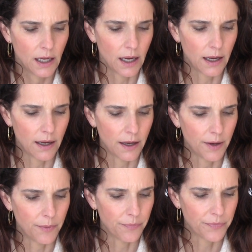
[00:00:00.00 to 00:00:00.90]

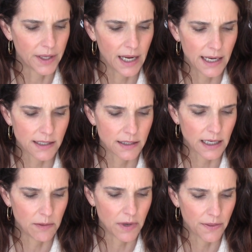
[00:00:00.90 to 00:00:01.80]
um, it has a
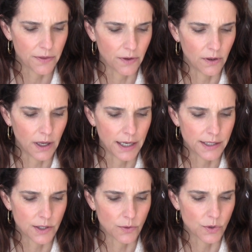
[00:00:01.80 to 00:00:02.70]
dimethyl
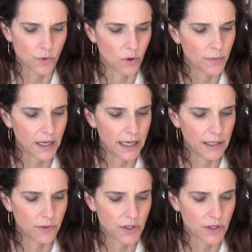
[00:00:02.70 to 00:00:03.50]
isosorbide,